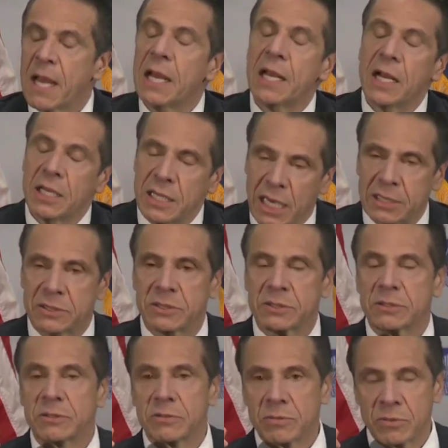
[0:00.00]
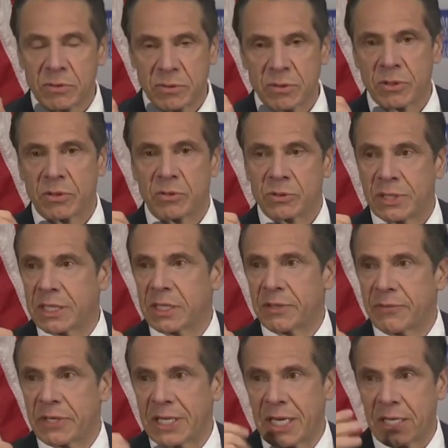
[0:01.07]
Yes. Lieutenant Governor
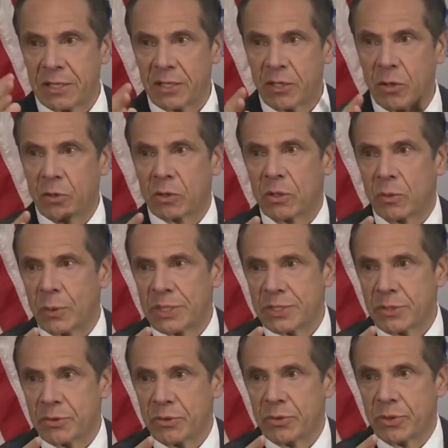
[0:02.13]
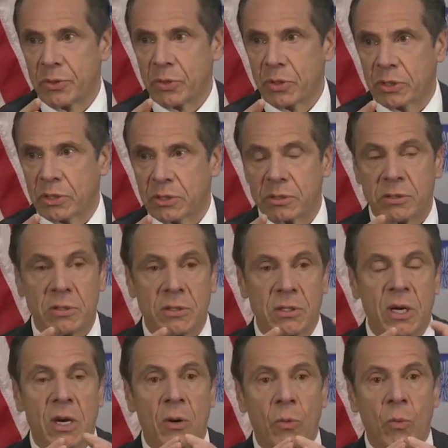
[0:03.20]
Kathy Hochul in Western New York
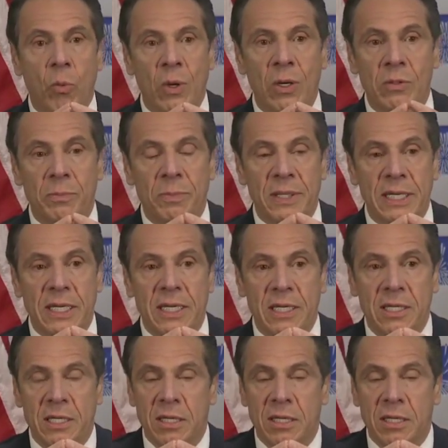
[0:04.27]
will be